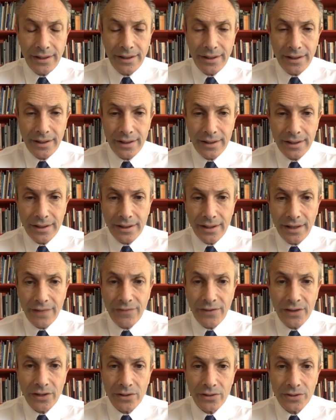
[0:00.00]

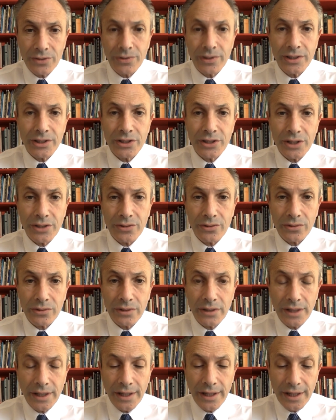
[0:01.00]
FAO Director General
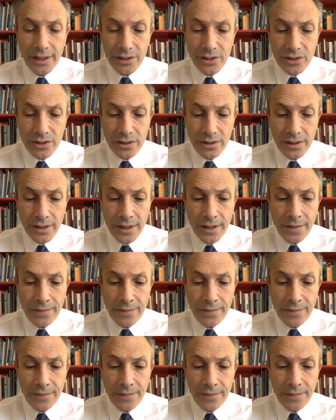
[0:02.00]
election.